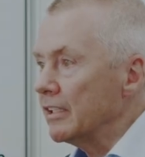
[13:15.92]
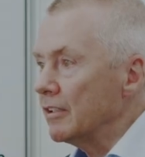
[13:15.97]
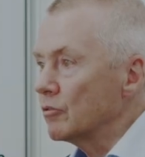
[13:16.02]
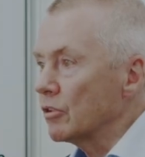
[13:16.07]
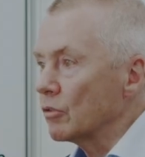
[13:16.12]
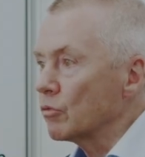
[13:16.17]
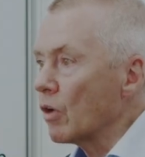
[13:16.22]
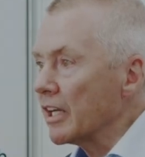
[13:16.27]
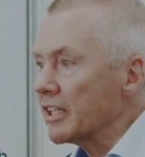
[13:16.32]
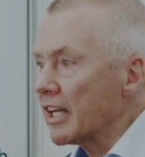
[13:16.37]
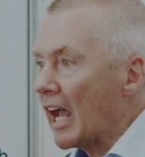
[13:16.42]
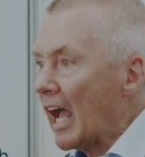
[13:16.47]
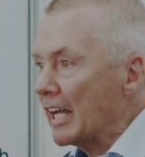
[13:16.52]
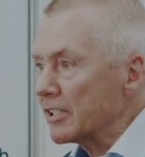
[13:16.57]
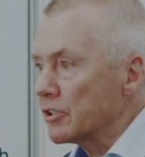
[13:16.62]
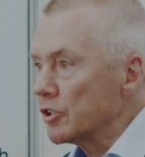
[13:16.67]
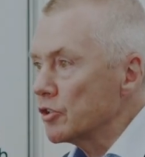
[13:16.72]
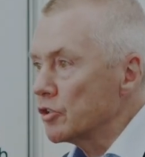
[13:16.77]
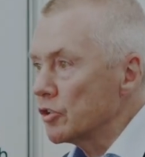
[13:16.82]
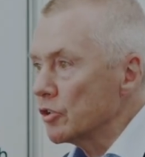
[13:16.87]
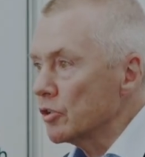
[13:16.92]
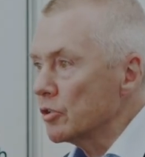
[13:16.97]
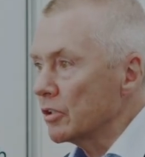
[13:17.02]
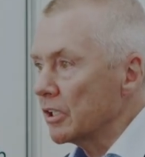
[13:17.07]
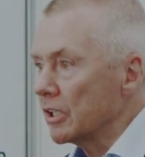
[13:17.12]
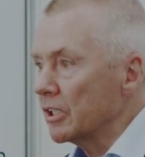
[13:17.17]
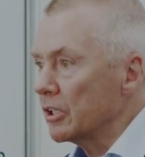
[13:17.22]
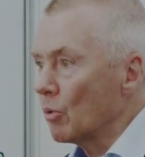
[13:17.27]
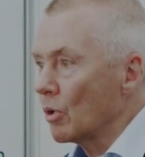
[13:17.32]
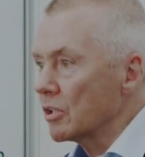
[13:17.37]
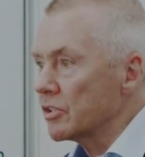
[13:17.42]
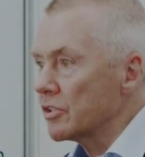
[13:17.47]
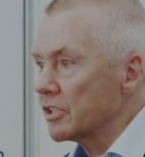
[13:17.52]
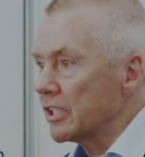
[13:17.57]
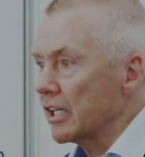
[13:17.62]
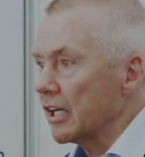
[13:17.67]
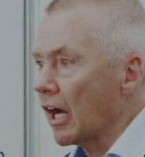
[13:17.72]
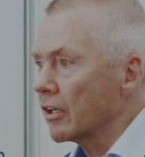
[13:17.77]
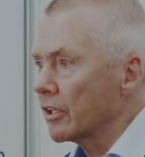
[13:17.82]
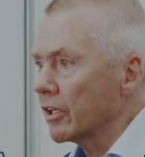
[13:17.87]
right attitude that you want to
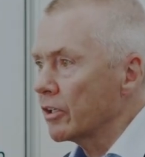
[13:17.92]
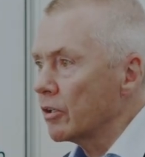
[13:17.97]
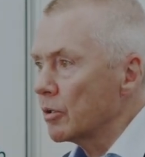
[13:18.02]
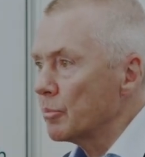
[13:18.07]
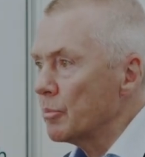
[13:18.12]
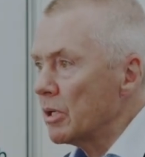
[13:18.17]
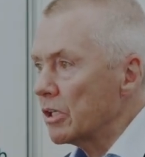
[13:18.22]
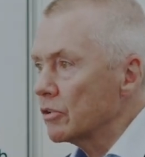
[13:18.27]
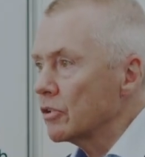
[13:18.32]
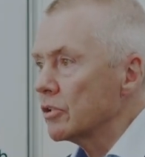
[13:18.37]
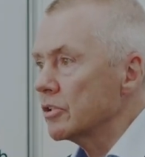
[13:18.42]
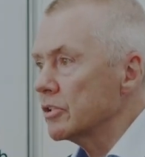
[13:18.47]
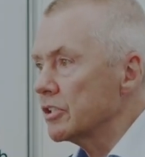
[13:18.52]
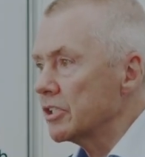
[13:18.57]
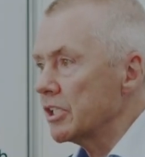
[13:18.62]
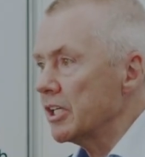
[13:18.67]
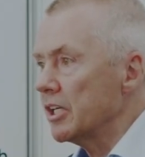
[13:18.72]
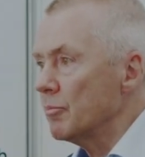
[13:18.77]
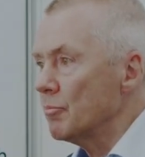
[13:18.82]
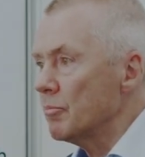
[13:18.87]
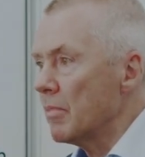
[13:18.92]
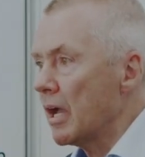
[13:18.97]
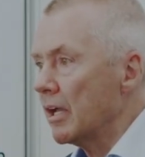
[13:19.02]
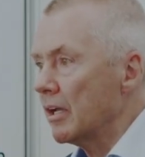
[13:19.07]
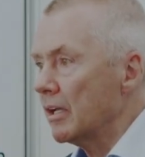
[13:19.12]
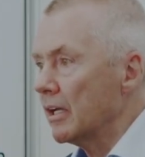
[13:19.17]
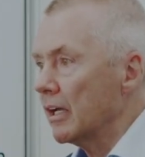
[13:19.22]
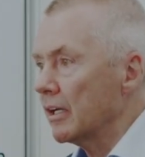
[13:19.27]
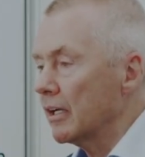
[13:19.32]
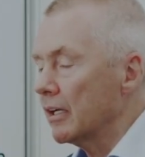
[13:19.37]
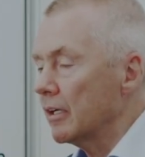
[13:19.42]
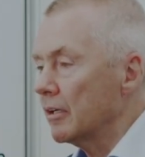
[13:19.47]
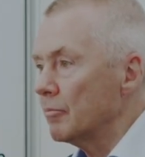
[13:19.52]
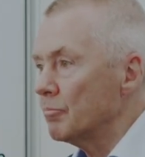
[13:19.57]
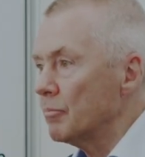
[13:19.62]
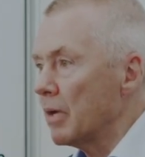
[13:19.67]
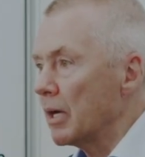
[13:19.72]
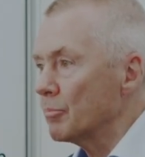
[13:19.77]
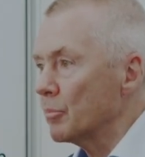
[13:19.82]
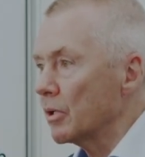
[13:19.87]
see? Are they going to be a good team
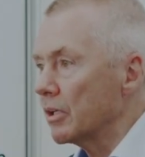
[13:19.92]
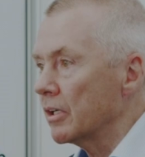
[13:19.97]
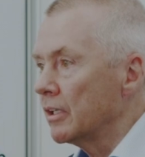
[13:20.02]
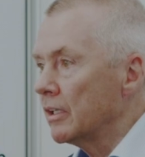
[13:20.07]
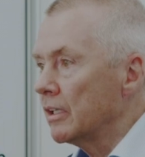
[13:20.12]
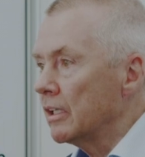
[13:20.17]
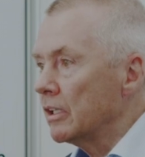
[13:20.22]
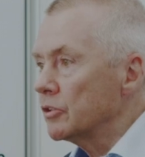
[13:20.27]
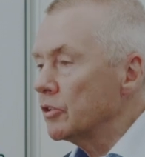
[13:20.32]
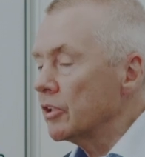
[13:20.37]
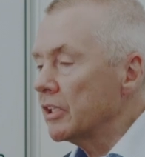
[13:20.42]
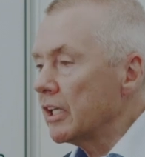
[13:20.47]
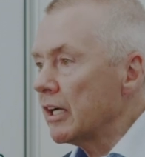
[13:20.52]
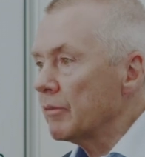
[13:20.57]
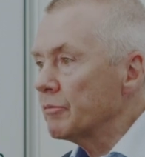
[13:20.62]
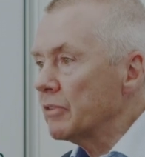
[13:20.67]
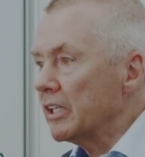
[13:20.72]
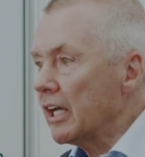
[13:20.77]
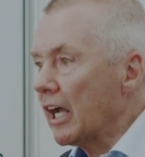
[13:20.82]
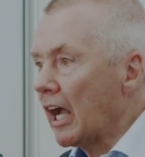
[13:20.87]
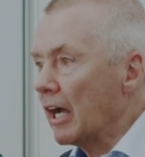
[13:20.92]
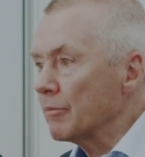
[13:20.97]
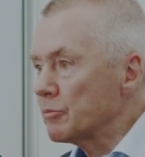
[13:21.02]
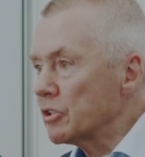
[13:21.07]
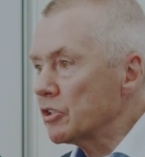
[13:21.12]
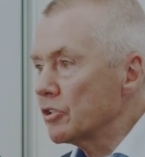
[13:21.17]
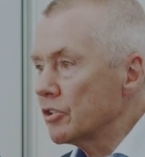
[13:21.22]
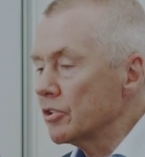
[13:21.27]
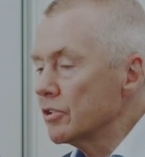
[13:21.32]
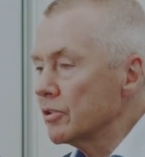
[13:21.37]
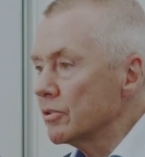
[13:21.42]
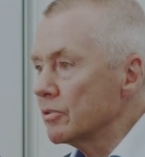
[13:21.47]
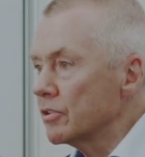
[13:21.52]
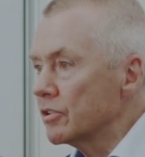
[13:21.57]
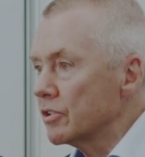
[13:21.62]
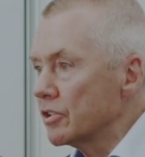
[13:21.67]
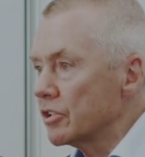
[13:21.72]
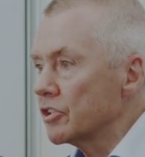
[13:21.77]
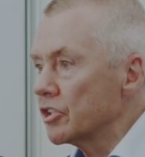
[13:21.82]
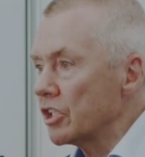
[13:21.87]
member? Do they have the aptitude
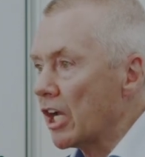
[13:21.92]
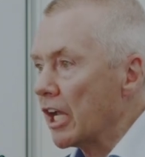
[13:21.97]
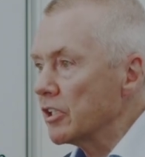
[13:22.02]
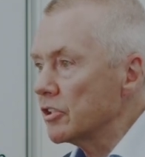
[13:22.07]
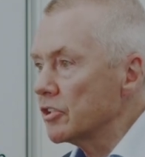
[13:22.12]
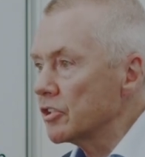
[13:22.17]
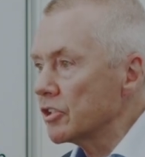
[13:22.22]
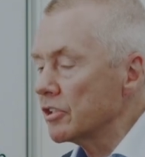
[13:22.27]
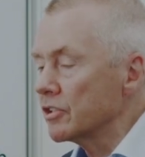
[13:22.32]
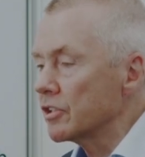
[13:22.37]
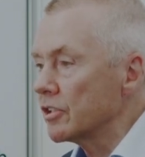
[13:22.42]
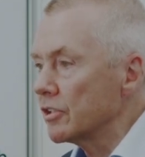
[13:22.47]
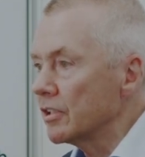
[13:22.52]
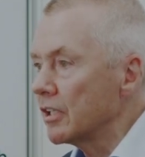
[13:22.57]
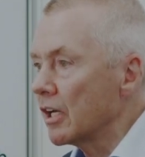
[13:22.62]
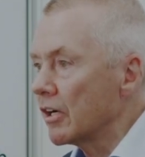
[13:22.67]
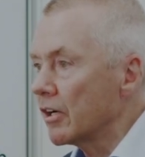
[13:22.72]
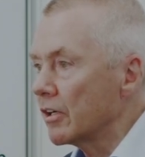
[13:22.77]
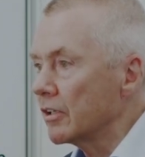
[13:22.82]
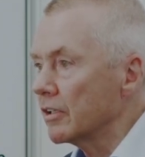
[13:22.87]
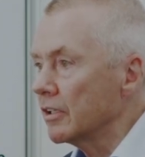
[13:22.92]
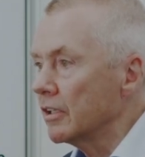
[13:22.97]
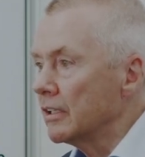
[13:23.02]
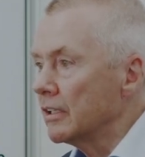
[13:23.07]
to change and to learn?